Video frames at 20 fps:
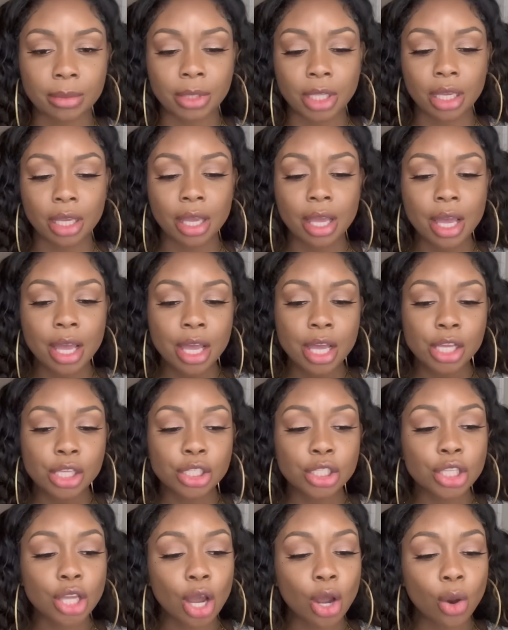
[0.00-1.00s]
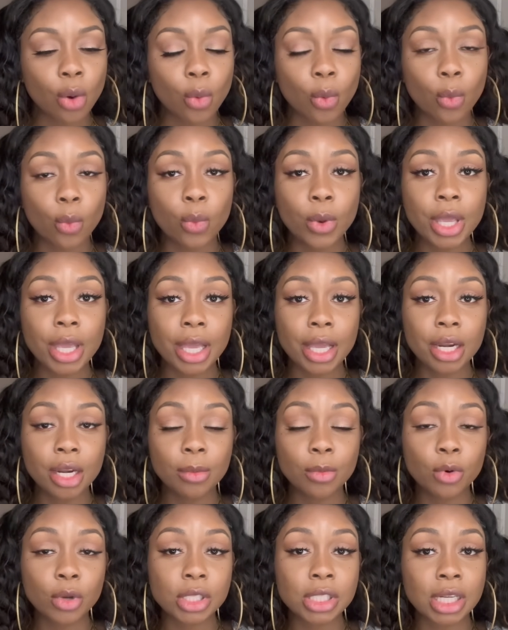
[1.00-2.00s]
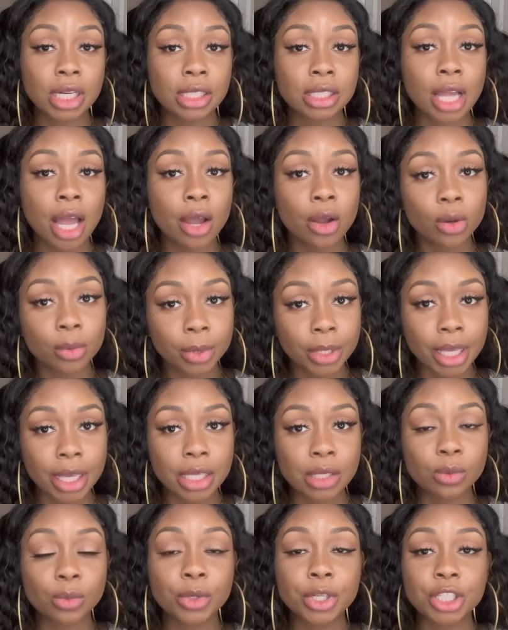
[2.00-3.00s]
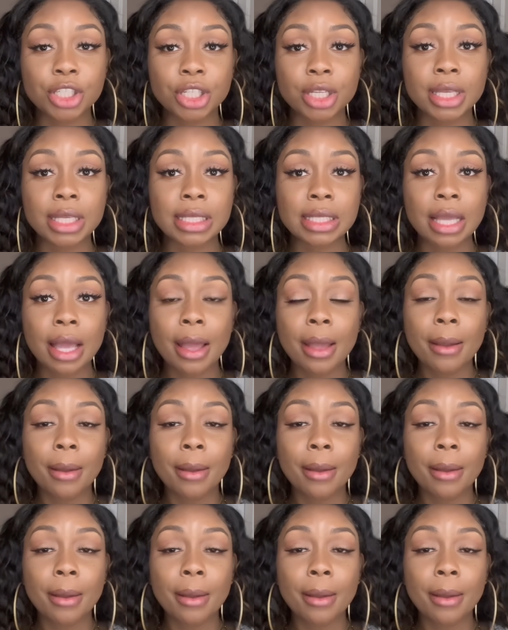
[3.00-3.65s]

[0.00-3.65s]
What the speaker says: thing. So we end up going to the taco place with just